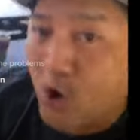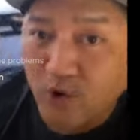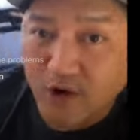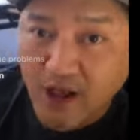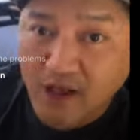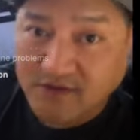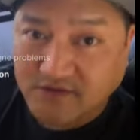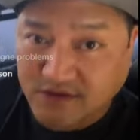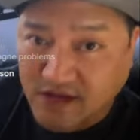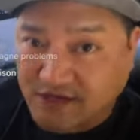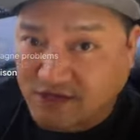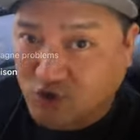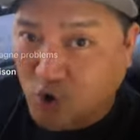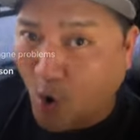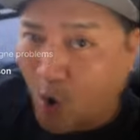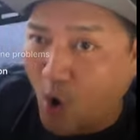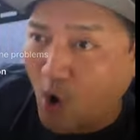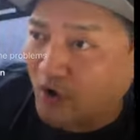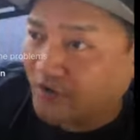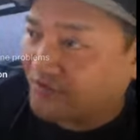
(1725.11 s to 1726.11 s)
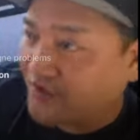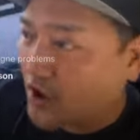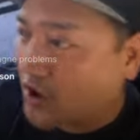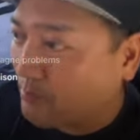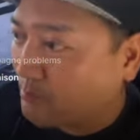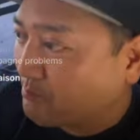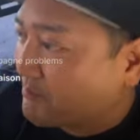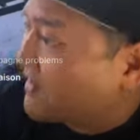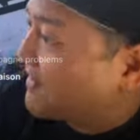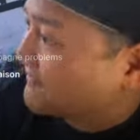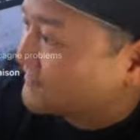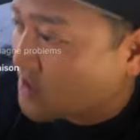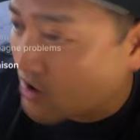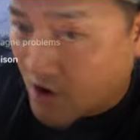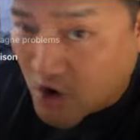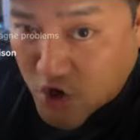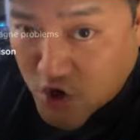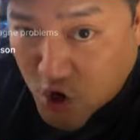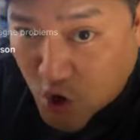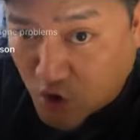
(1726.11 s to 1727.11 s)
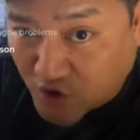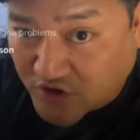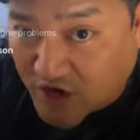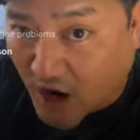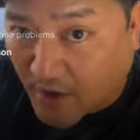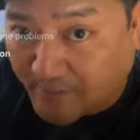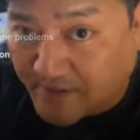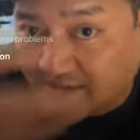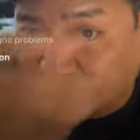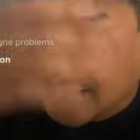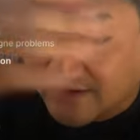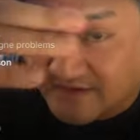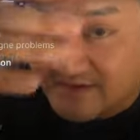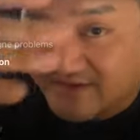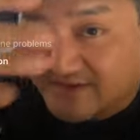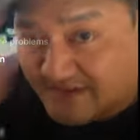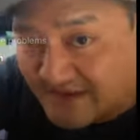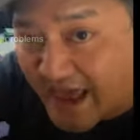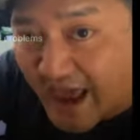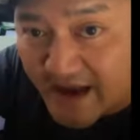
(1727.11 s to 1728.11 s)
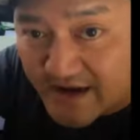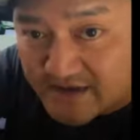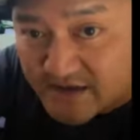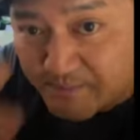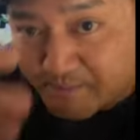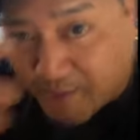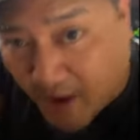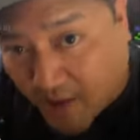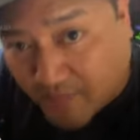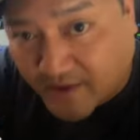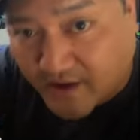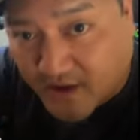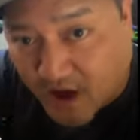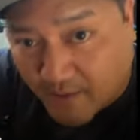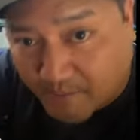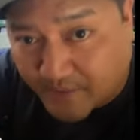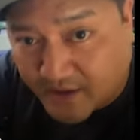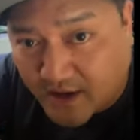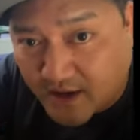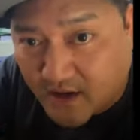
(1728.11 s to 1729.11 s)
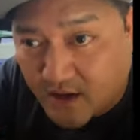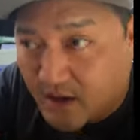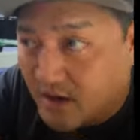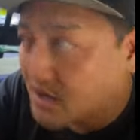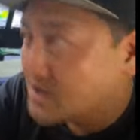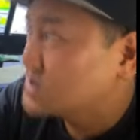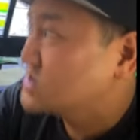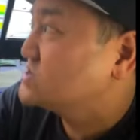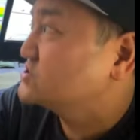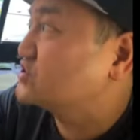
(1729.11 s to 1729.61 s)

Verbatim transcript: Dude, it's Discord. They're, they're a huge company. Slack is a public company.